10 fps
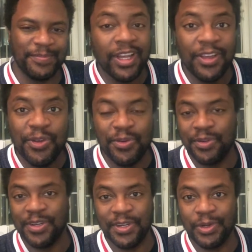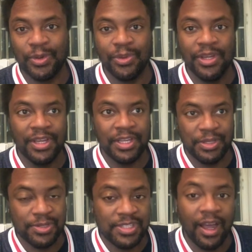What can you really do?
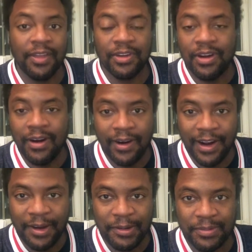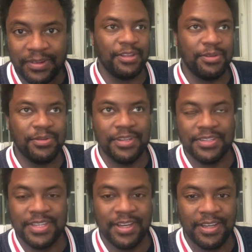You signed the car out. You
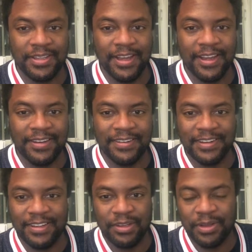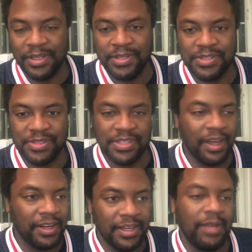did sign that you know, they usually
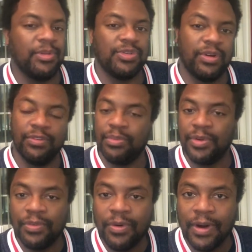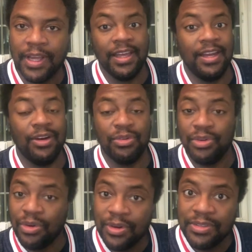sign a damage waiver beforehand. Now
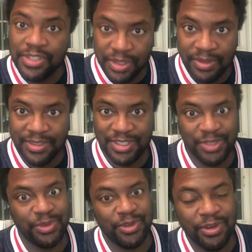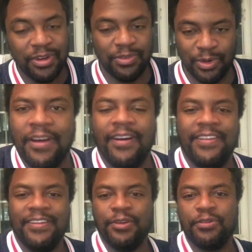your insurance is on the hook for it. All
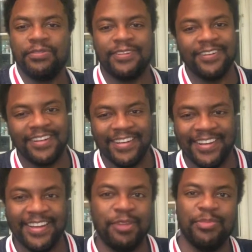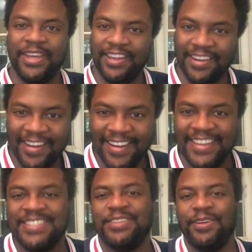that little flirting and being
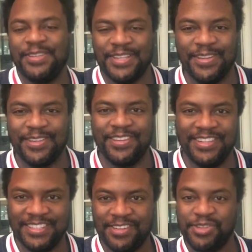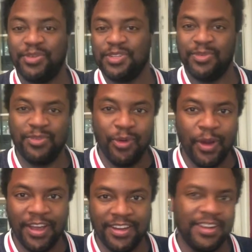nice and all these other things that she was
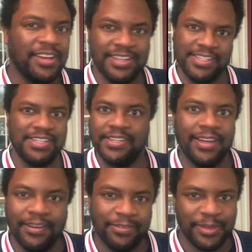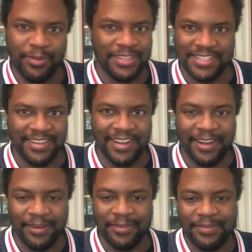beforehand, she definitely wasn't
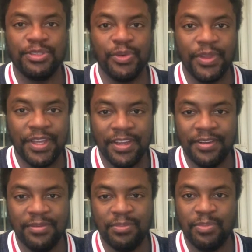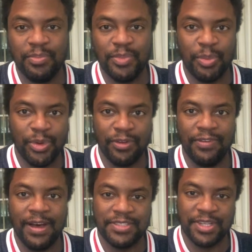now. So in the end, my boy
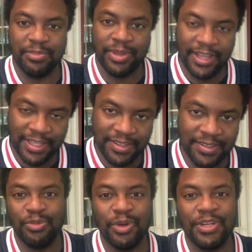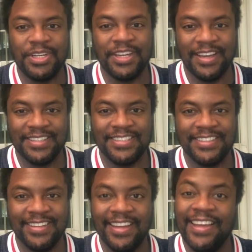files a complaint. Would you guess
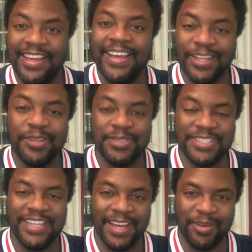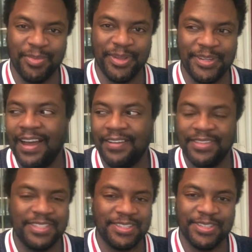it? He loses that complaint.
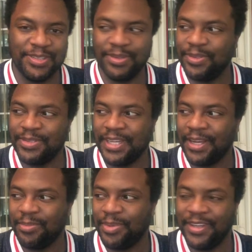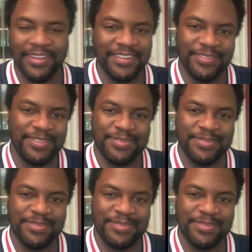Obviously, he's going to lose that complaint.